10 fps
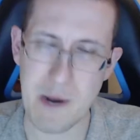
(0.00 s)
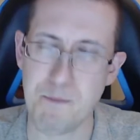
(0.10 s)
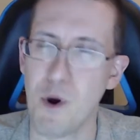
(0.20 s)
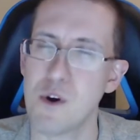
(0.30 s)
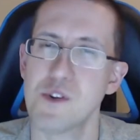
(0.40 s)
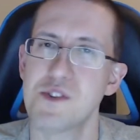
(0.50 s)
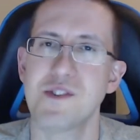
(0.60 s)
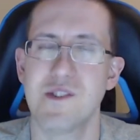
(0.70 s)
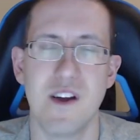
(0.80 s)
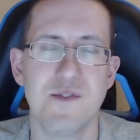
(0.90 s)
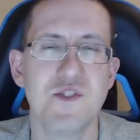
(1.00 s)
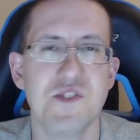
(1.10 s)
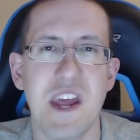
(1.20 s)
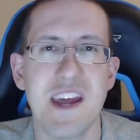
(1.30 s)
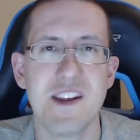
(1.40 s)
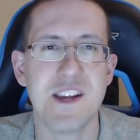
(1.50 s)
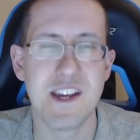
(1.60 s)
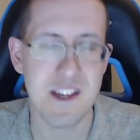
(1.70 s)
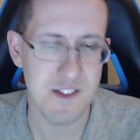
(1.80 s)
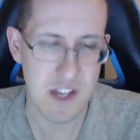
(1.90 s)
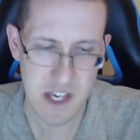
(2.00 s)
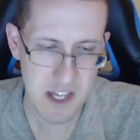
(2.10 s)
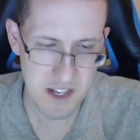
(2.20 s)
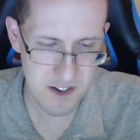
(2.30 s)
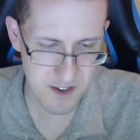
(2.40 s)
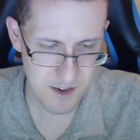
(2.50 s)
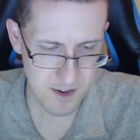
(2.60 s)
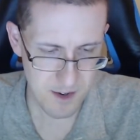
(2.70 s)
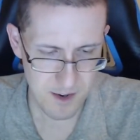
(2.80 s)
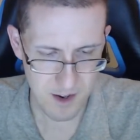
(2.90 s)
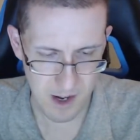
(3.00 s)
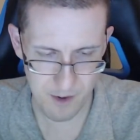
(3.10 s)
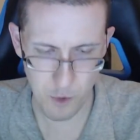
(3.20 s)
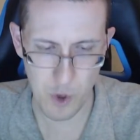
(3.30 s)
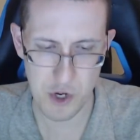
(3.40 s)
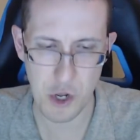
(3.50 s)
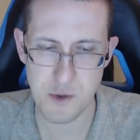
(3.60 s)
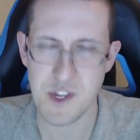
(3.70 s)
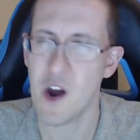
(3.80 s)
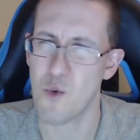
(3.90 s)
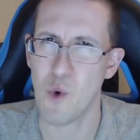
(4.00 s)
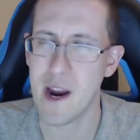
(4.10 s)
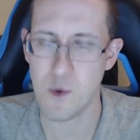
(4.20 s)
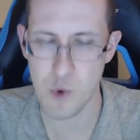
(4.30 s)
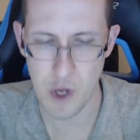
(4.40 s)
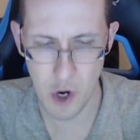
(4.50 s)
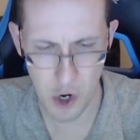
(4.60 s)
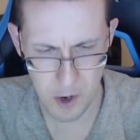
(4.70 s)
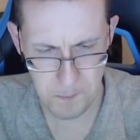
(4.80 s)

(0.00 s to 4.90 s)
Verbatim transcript: person is left standing in the end, and everyone knows how right we are.